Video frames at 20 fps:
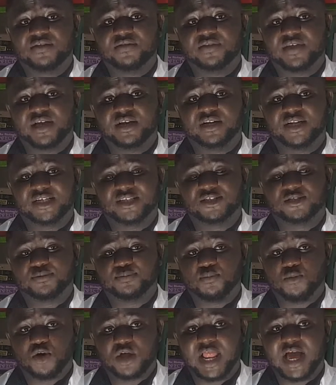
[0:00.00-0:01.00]
then the
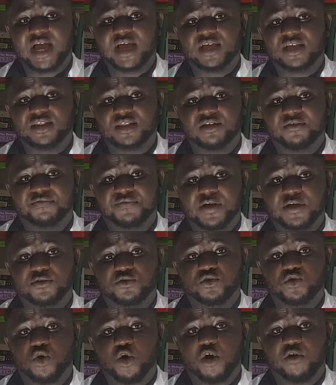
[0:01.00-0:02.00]
smaller the
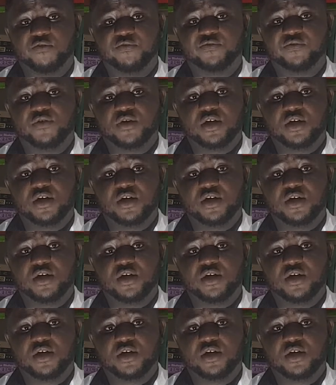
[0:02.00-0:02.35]
value of